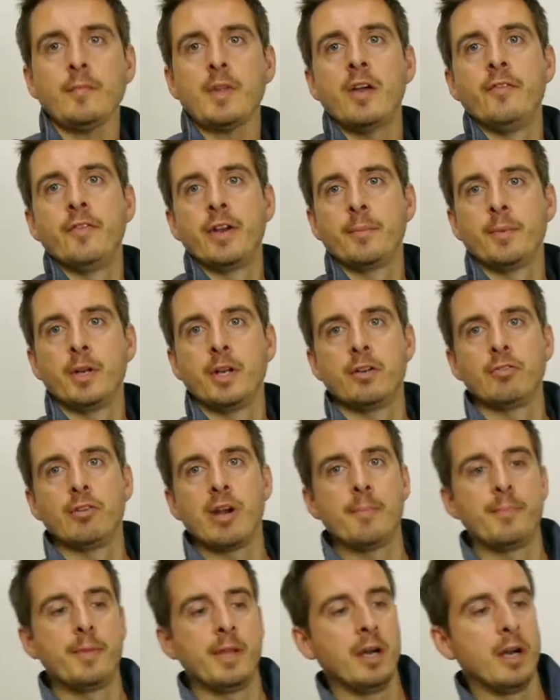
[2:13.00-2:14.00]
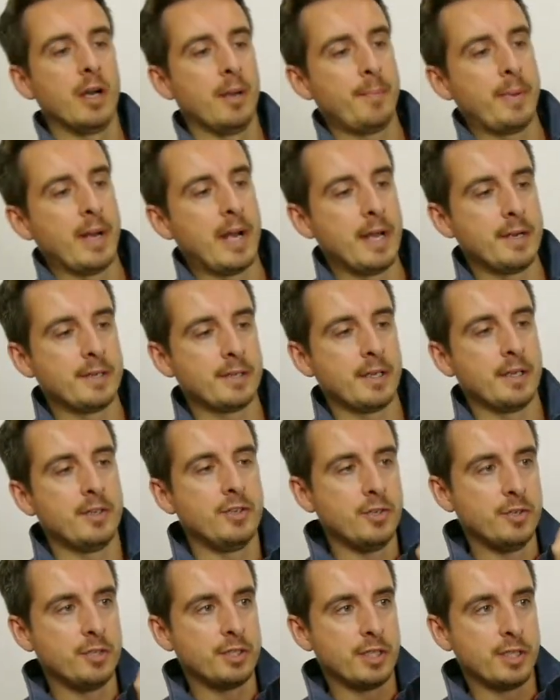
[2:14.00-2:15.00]
And then I'm going to grab the iPad and,
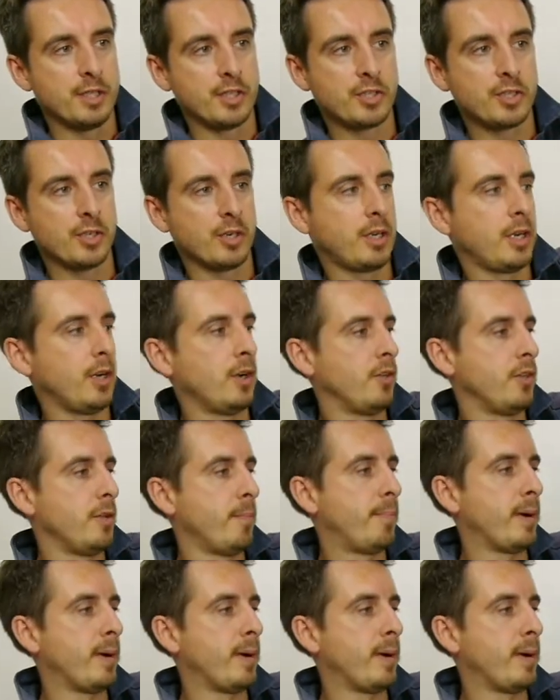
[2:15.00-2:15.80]
using the socket on the